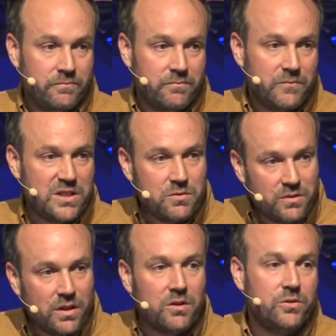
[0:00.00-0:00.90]
But you
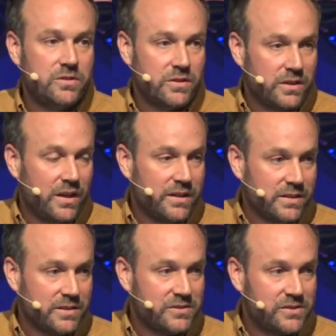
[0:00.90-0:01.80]
know who your God
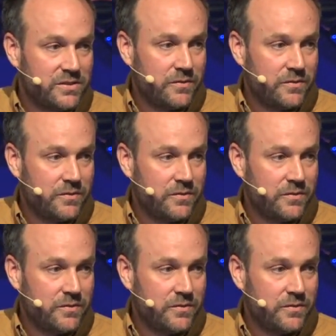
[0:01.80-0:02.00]
is.